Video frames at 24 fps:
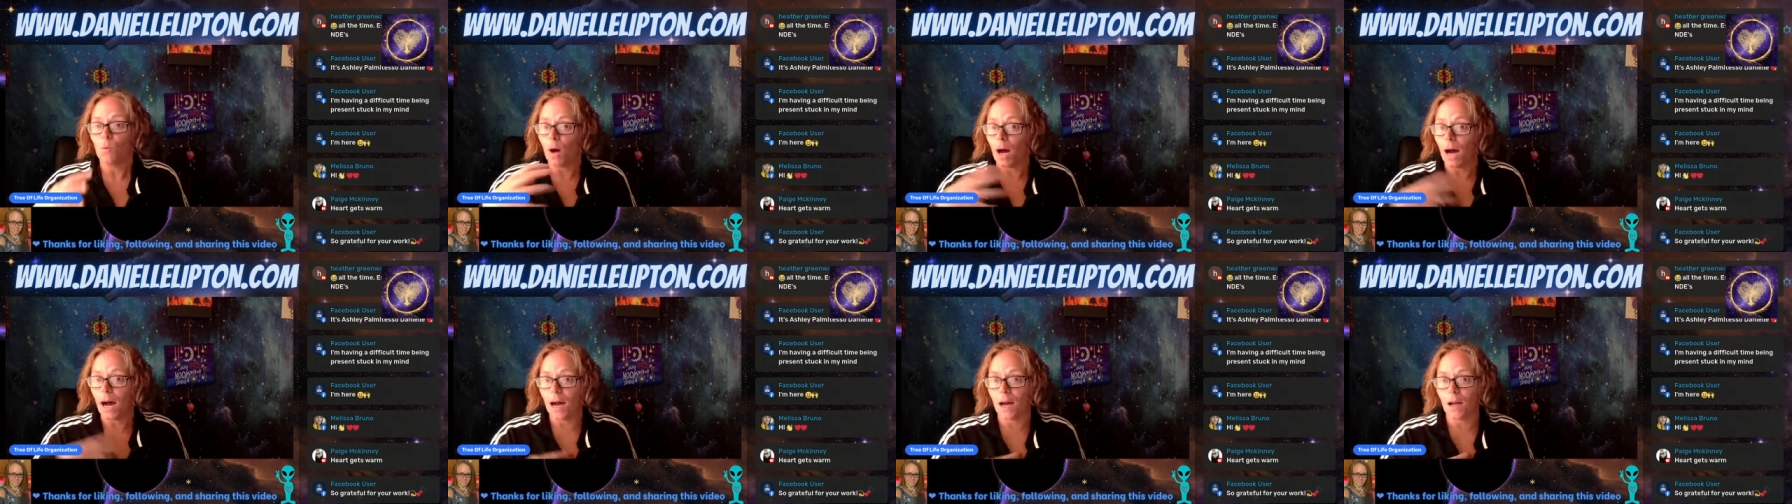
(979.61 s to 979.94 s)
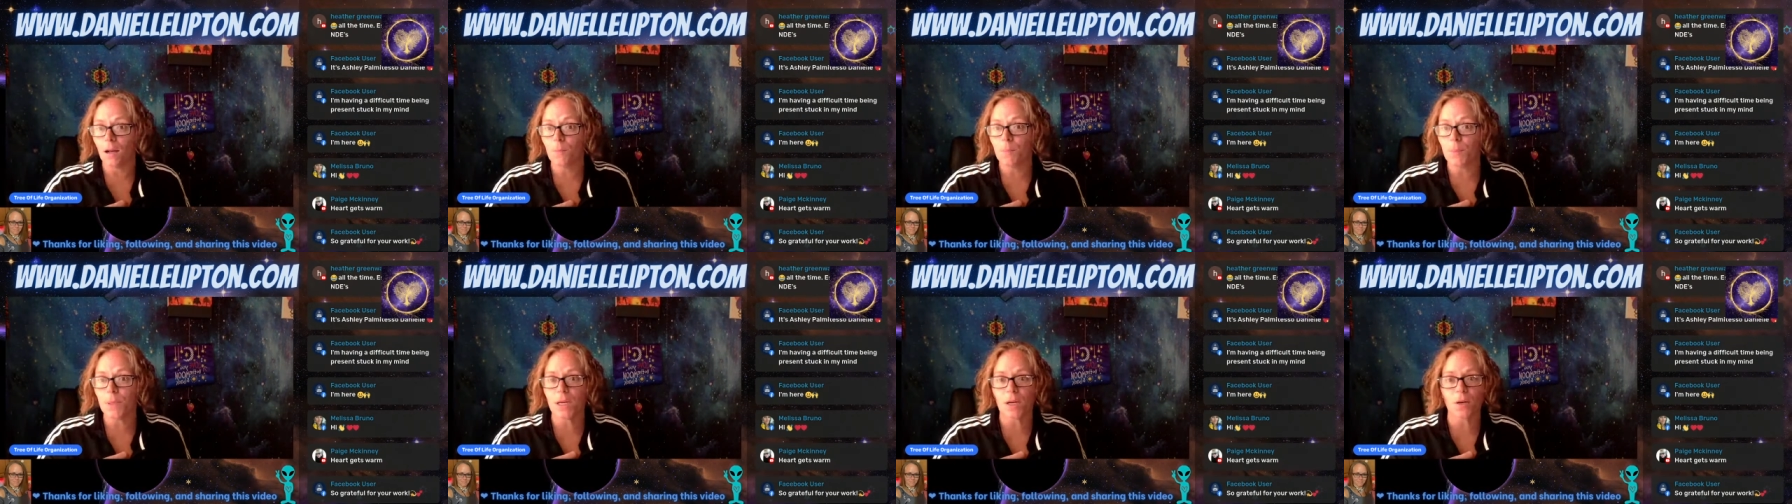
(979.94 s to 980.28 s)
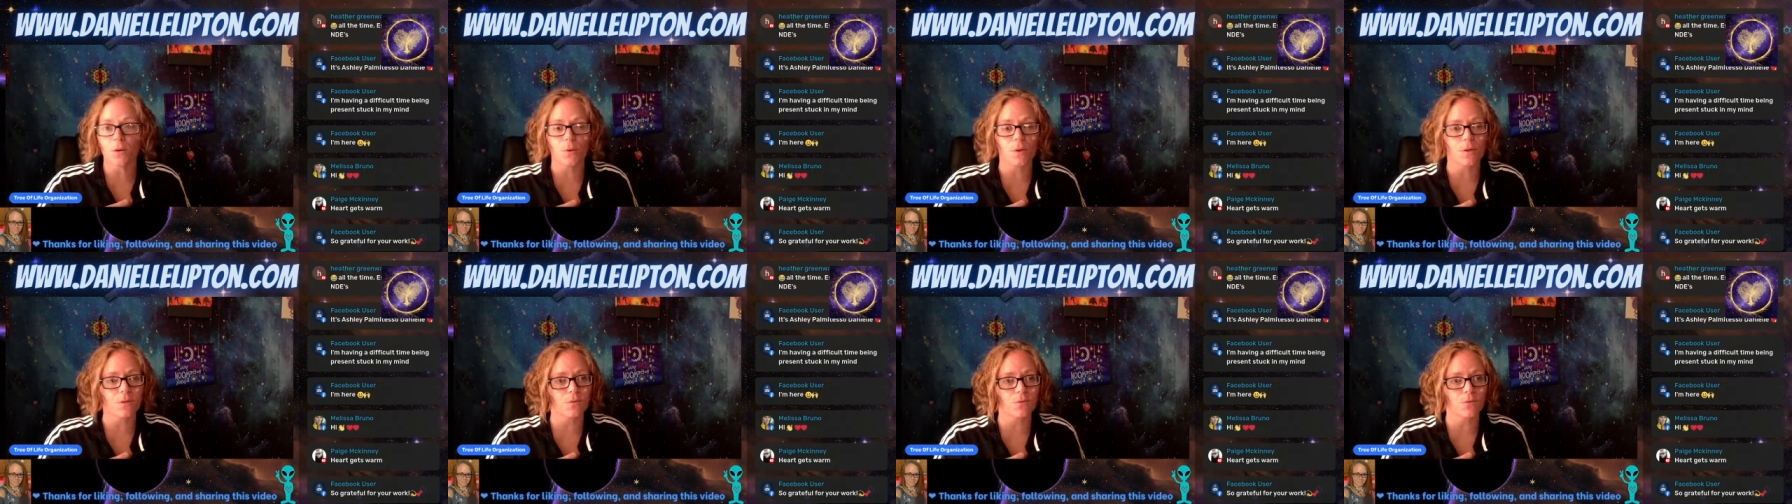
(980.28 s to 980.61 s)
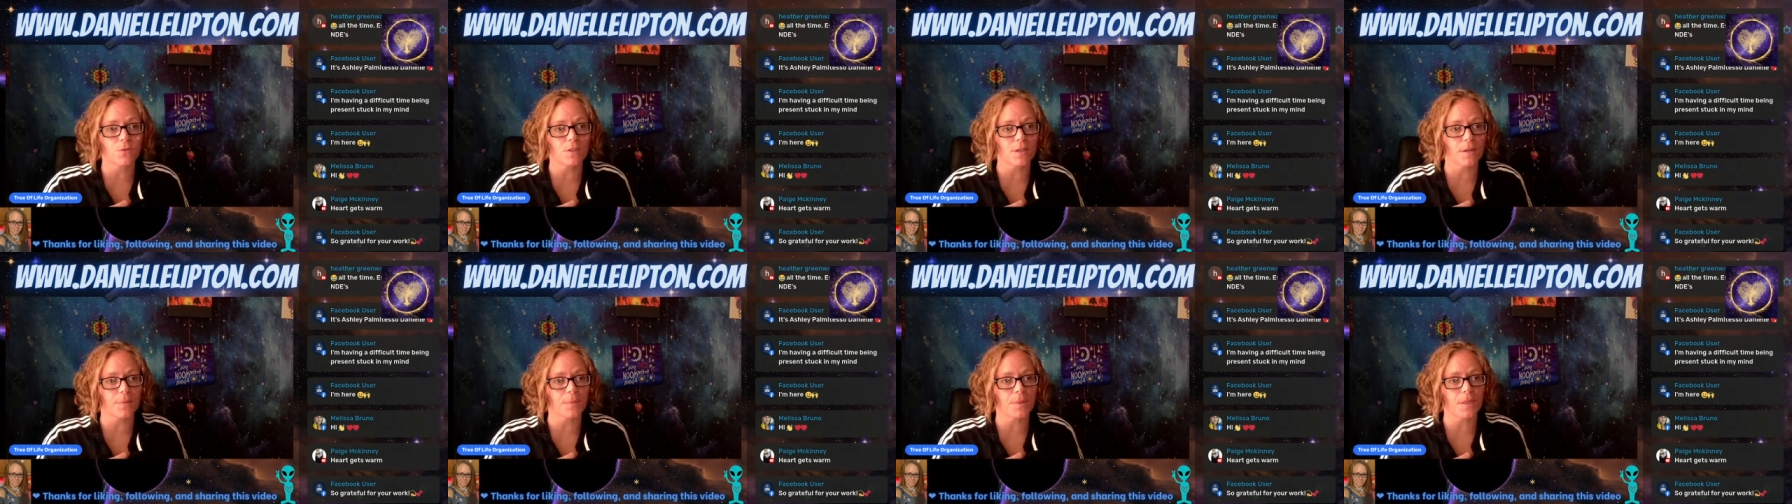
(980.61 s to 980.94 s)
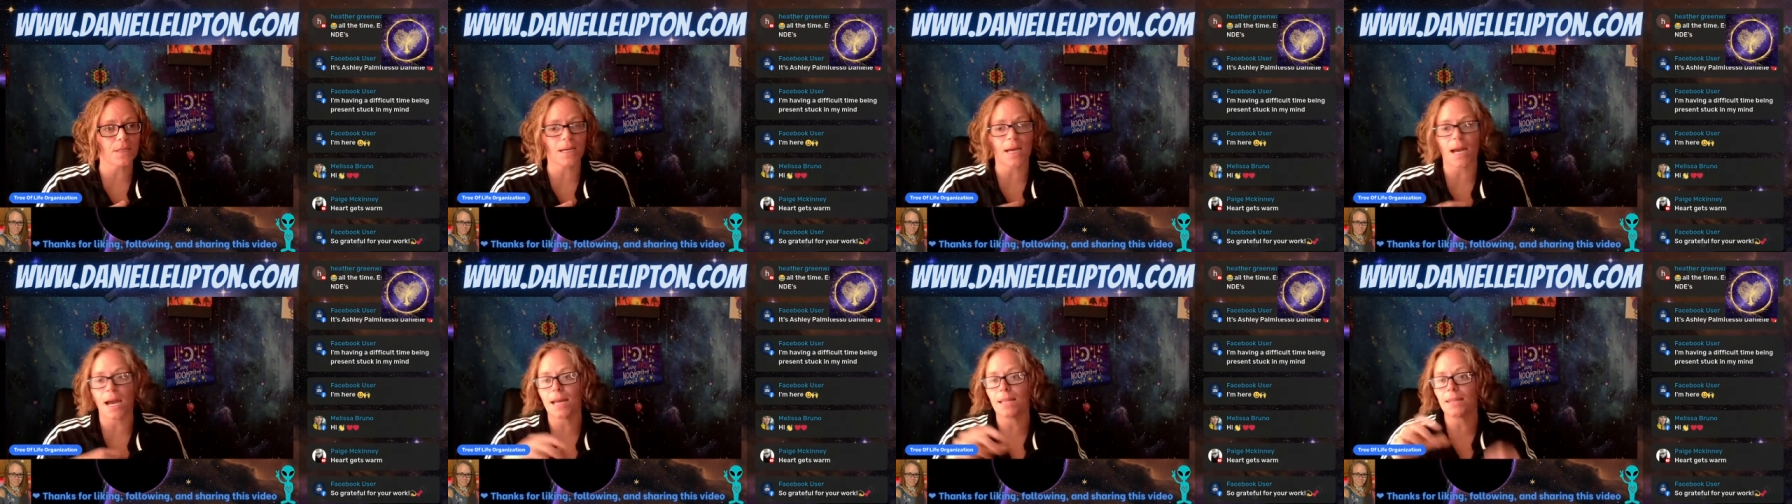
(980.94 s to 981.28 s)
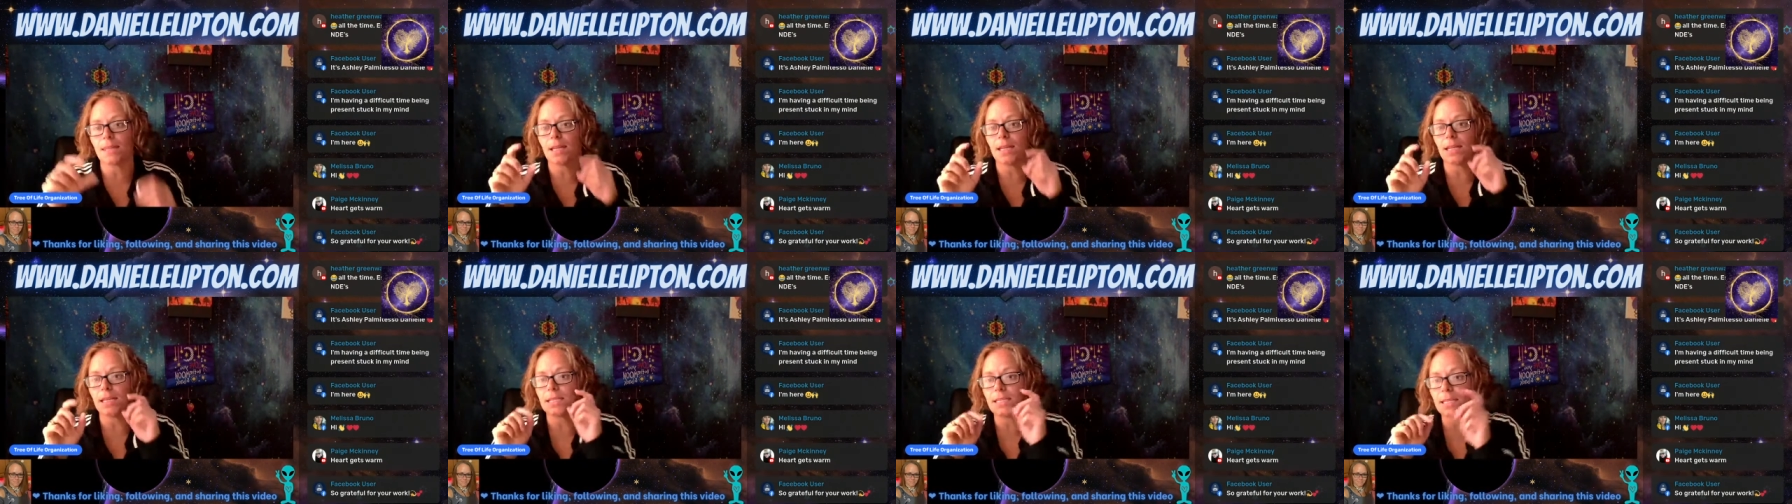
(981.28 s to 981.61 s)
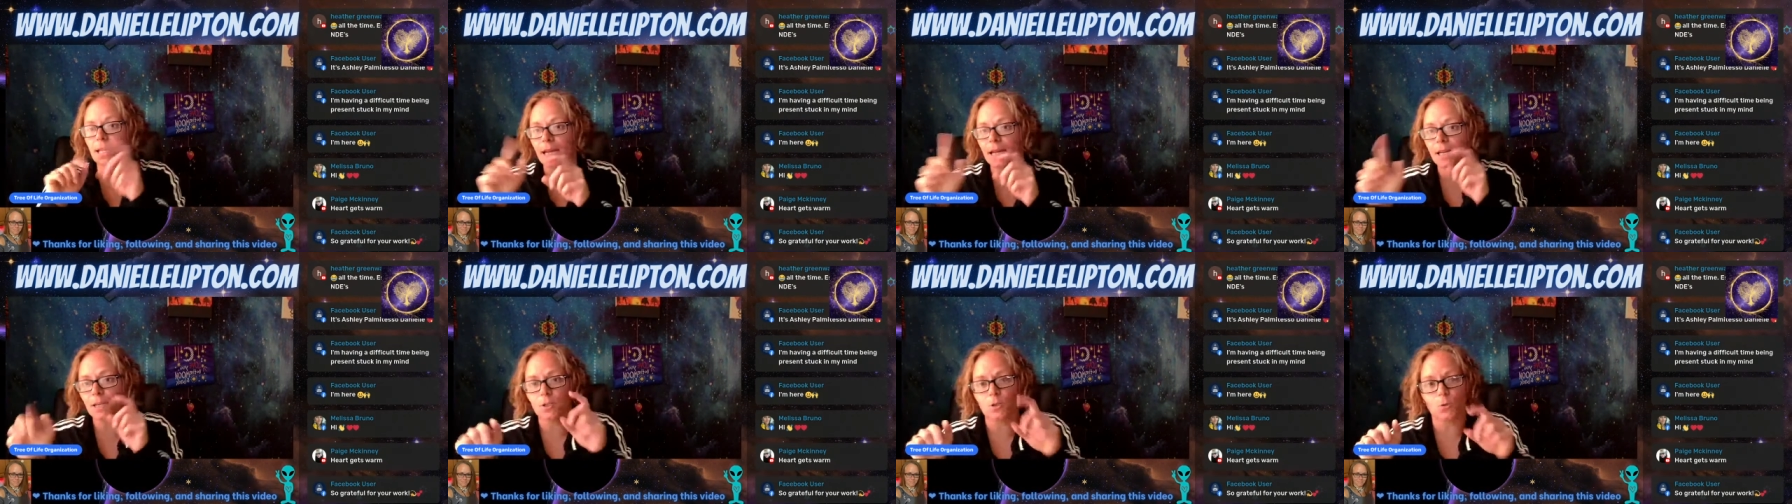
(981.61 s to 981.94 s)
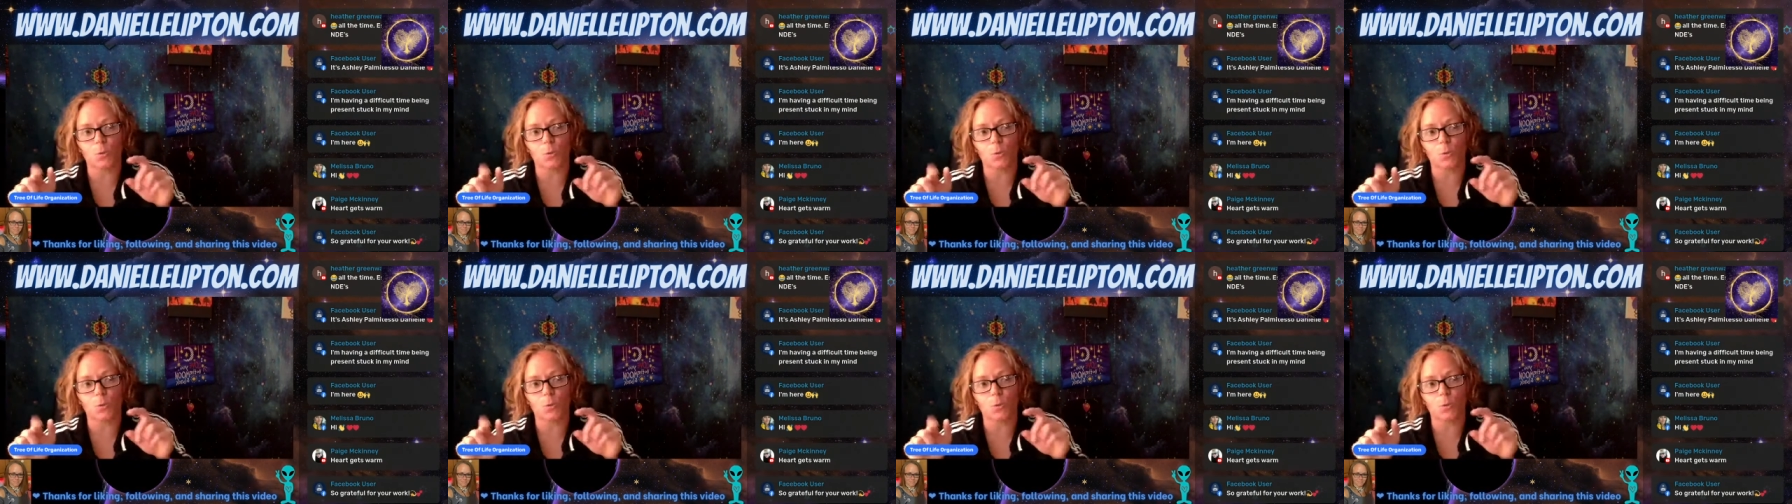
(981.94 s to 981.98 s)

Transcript: I'll be going through something, and then 10,